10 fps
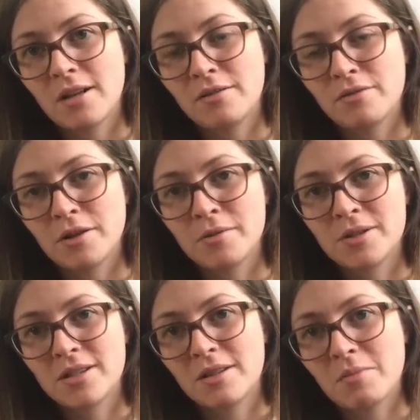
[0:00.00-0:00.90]
of close
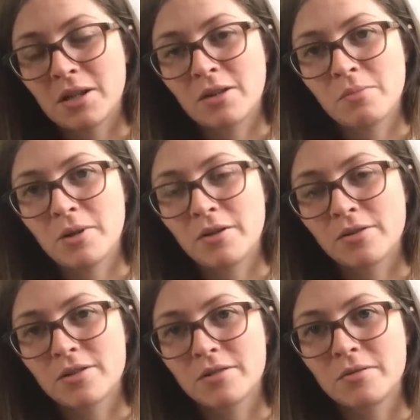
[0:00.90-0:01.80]
to the middle, but
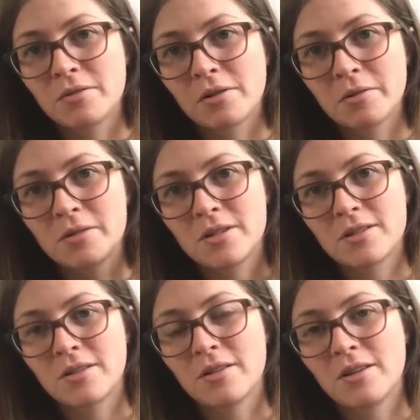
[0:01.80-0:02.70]
also close
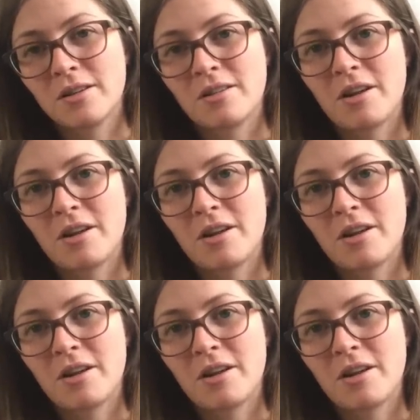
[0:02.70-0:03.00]
to the